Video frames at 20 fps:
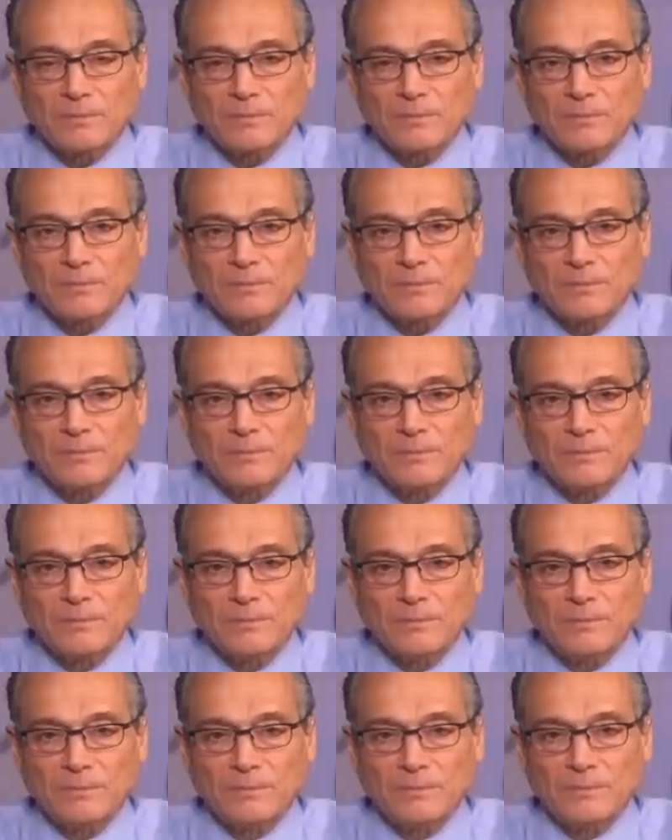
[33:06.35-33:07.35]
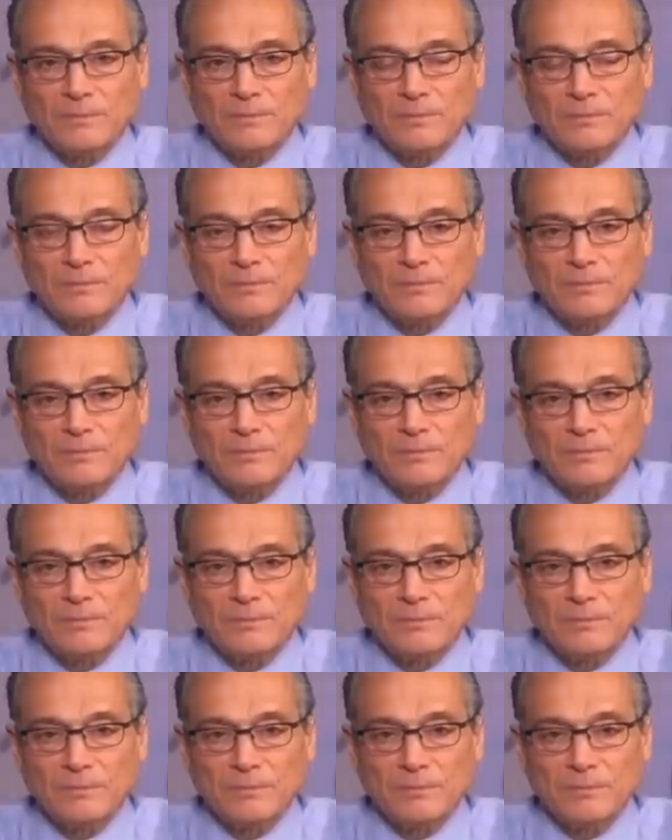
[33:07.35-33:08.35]

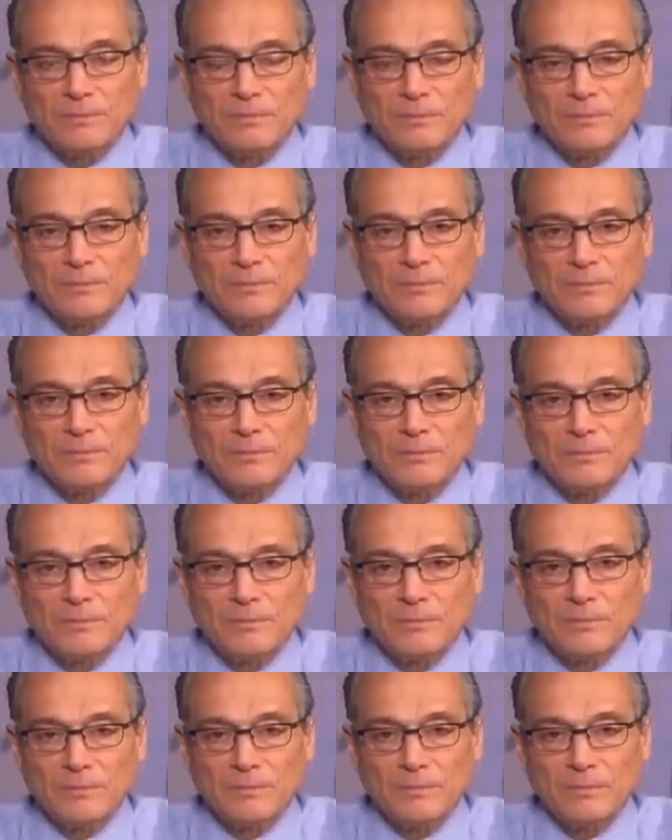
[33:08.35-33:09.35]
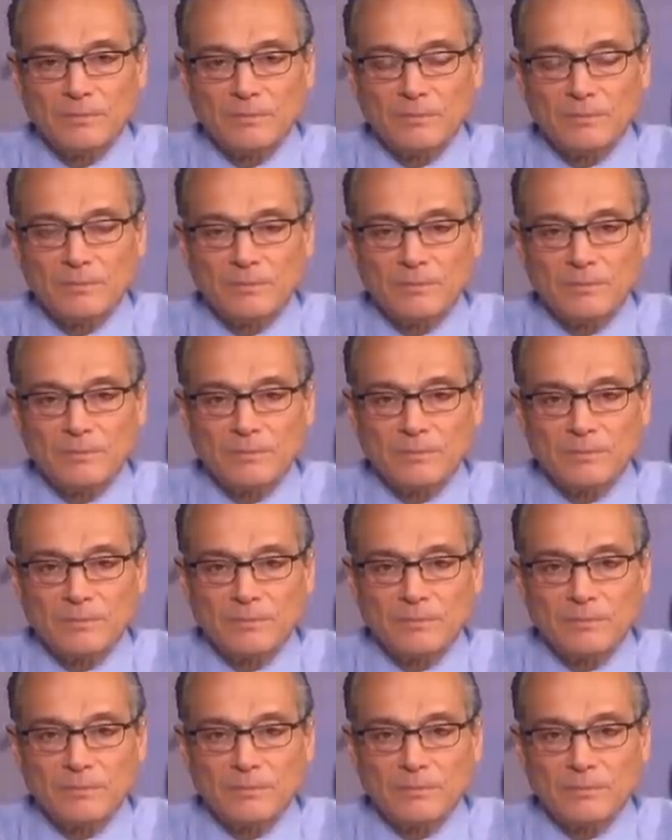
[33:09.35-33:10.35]

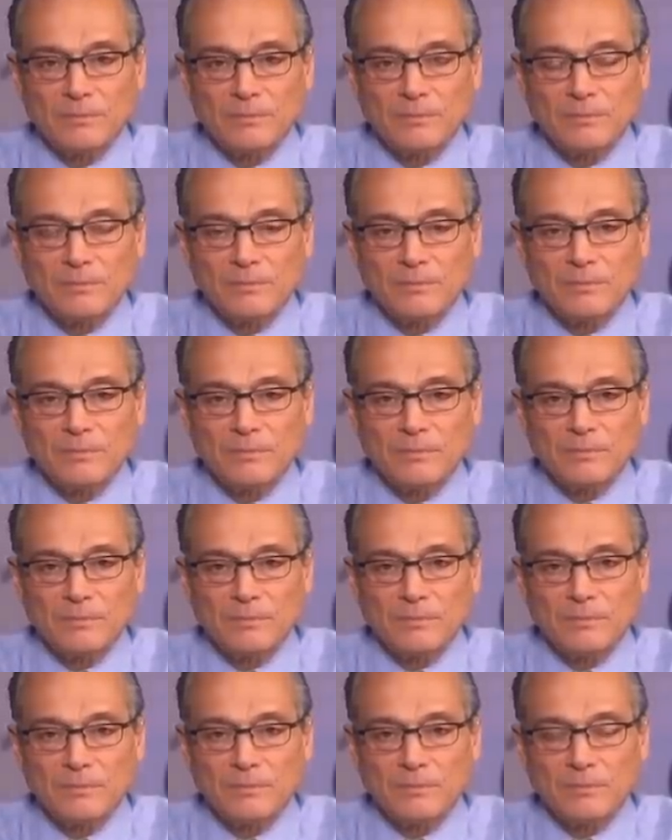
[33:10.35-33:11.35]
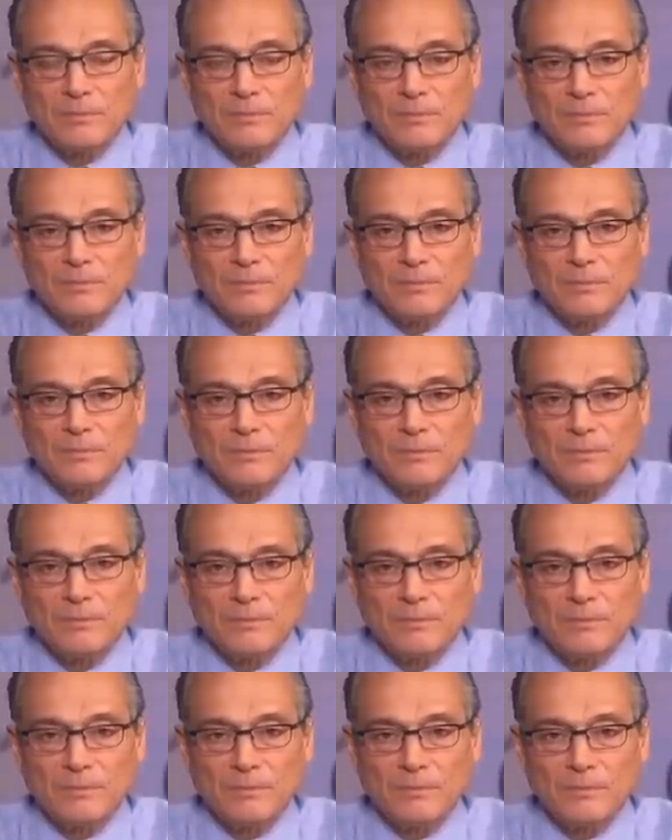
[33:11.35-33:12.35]

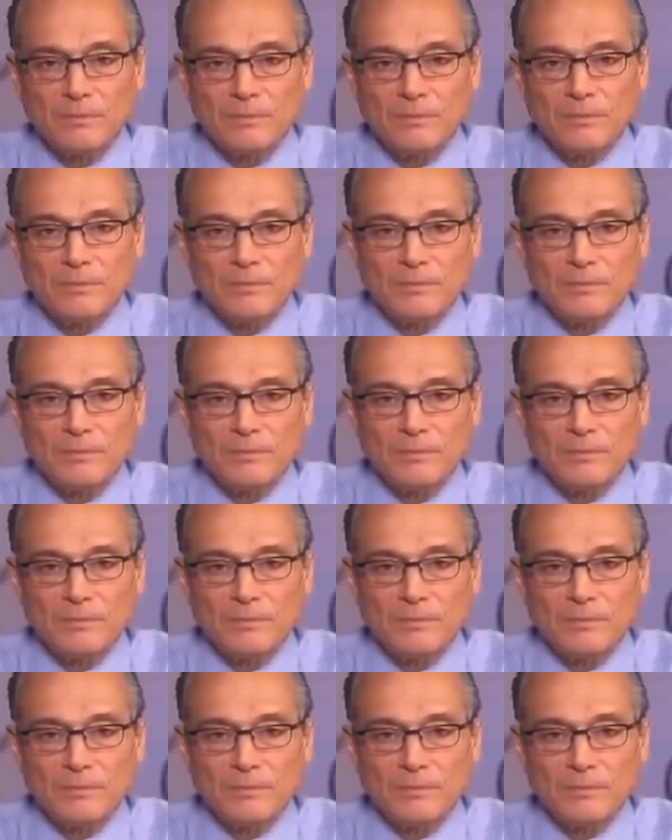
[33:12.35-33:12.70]
(not speaking)